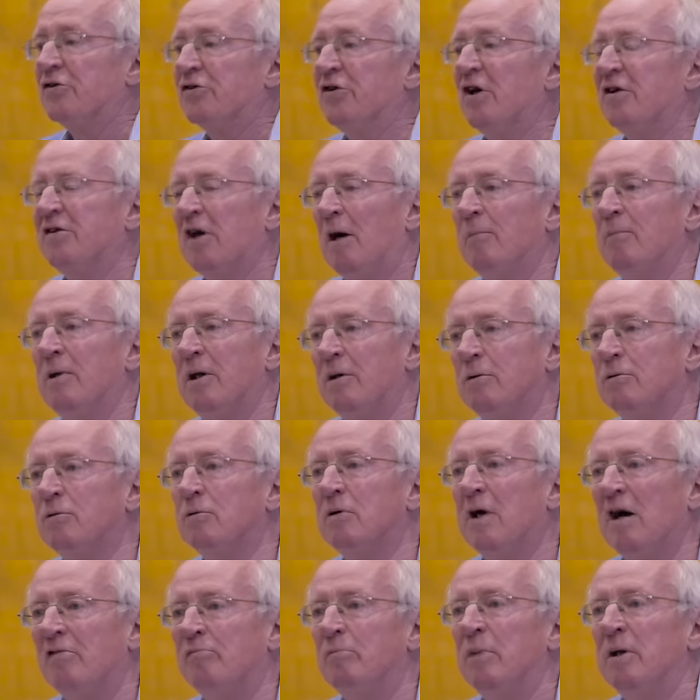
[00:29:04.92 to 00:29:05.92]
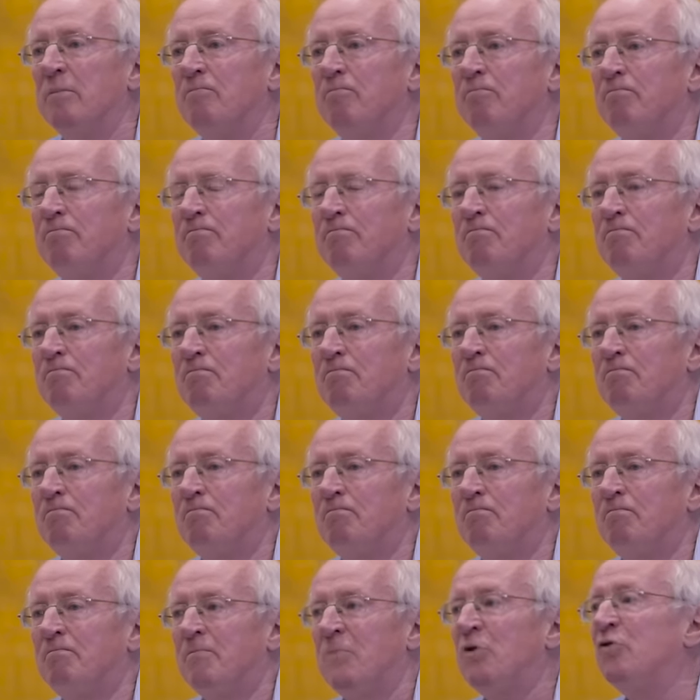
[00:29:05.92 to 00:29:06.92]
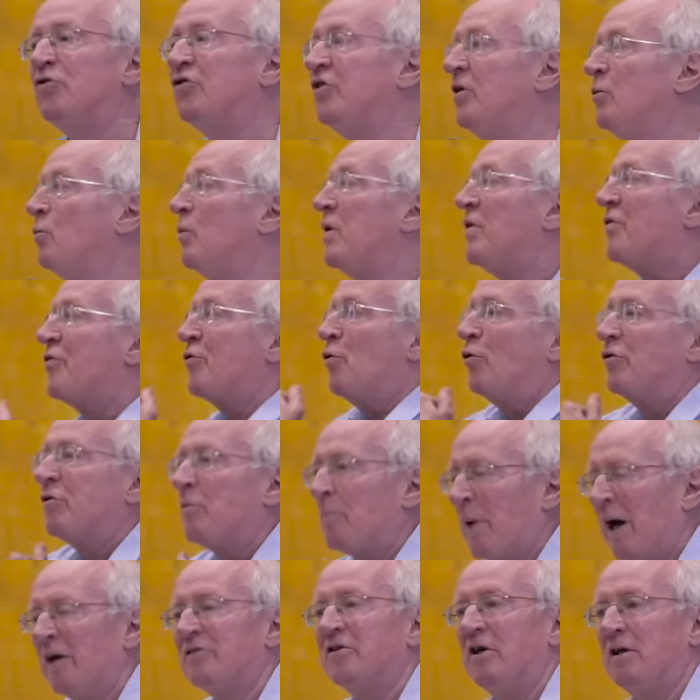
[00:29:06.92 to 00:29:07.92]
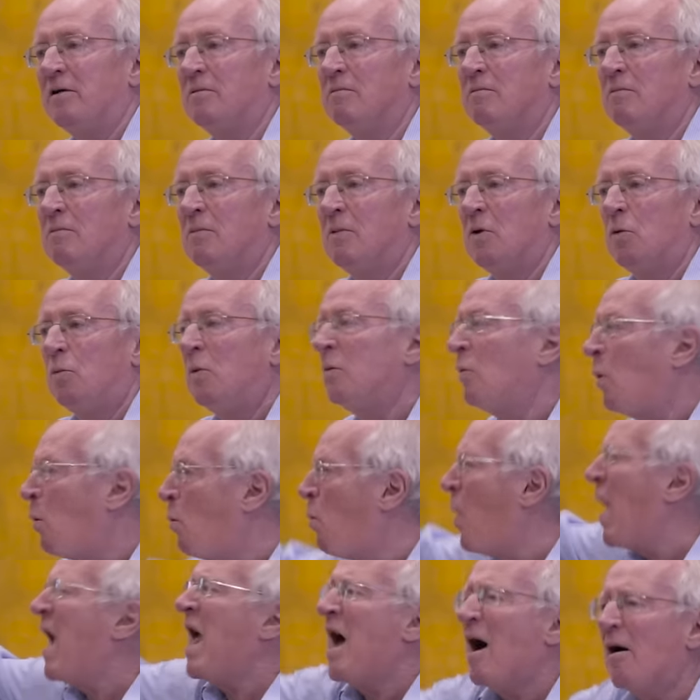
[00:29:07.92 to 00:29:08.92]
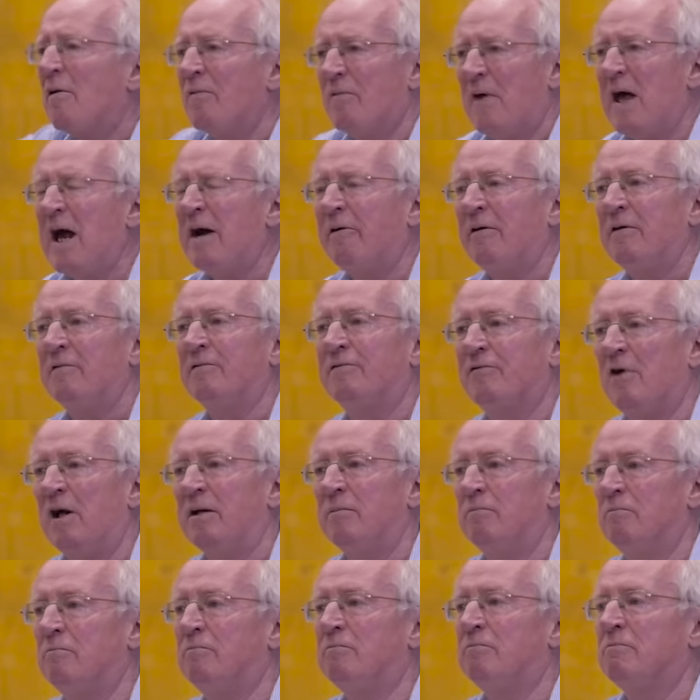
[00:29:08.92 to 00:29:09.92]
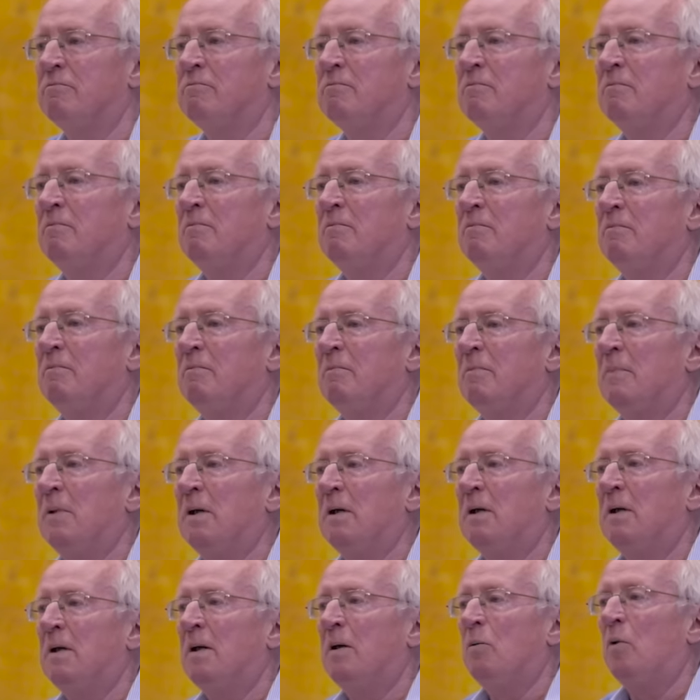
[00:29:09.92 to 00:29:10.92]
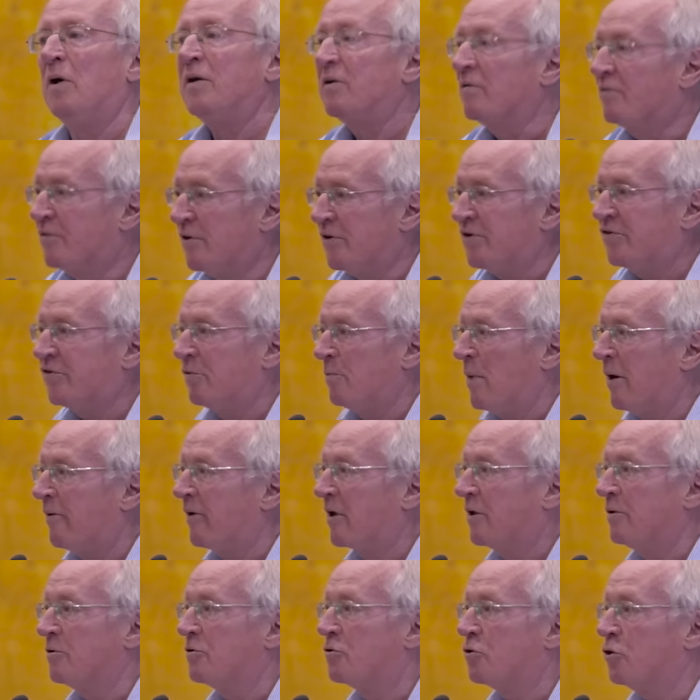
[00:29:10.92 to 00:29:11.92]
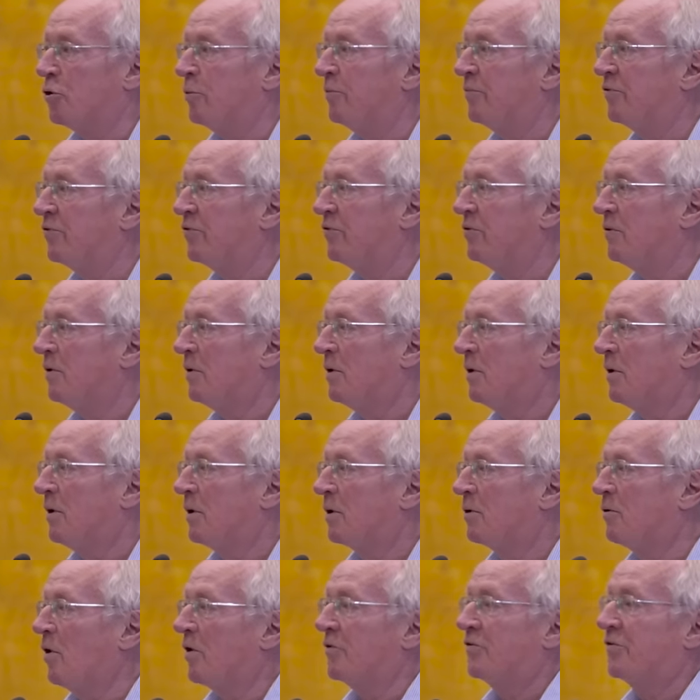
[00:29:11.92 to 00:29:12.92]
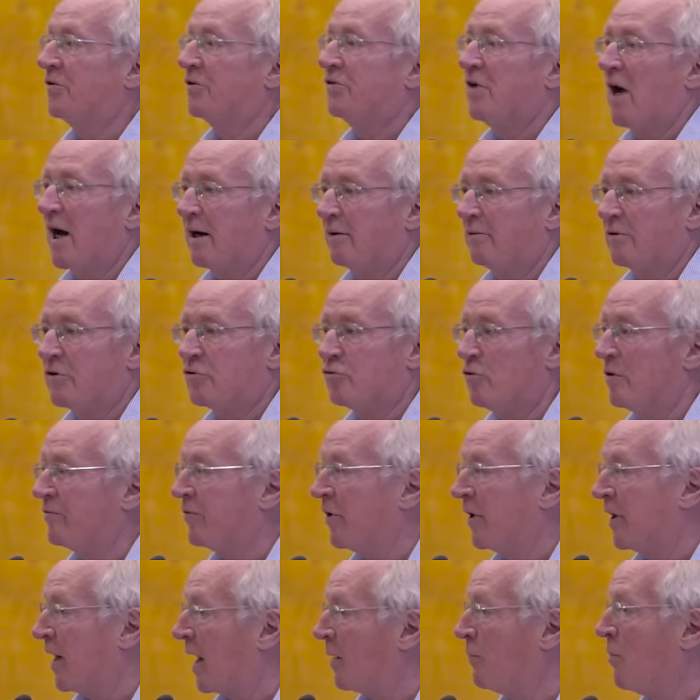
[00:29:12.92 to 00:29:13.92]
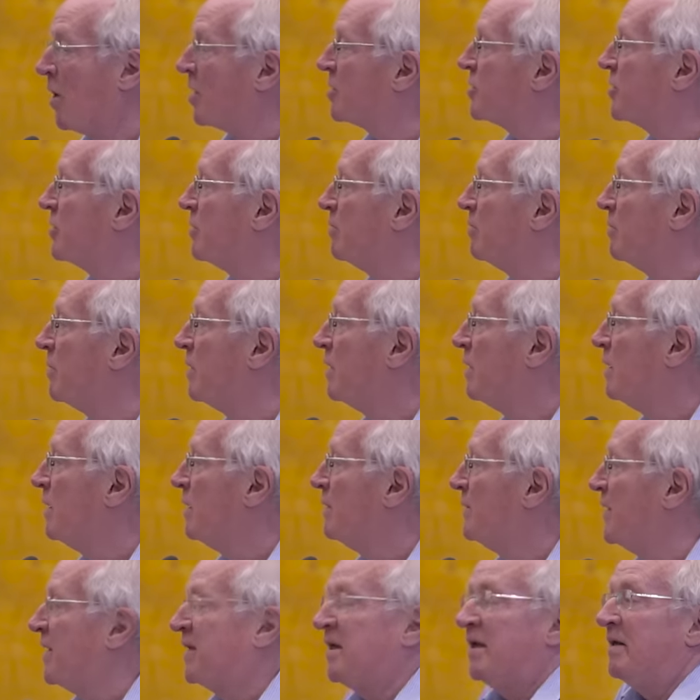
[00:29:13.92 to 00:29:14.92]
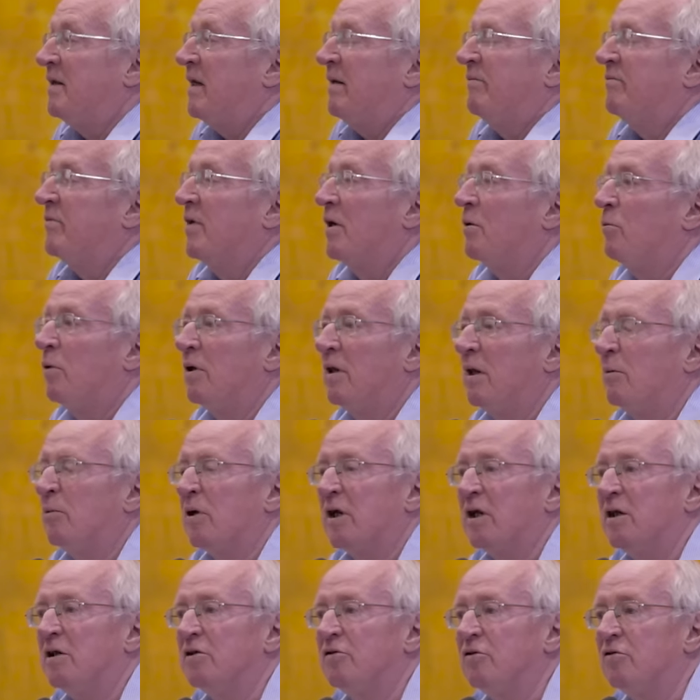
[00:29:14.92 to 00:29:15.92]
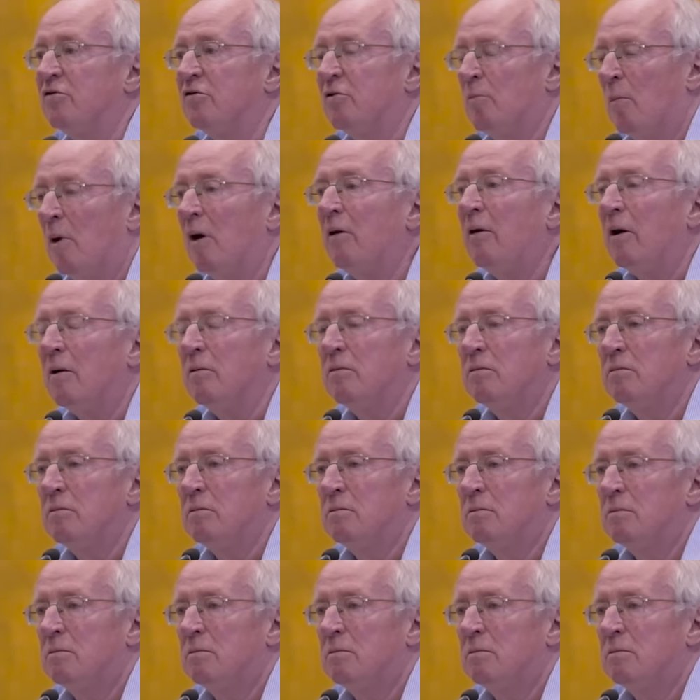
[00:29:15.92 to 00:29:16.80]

to set up local government. You see, we thought about it. We were way out there in front. When the first American troops crossed the Tigris River and I watched them, they didn't even know what they were going to do tomorrow.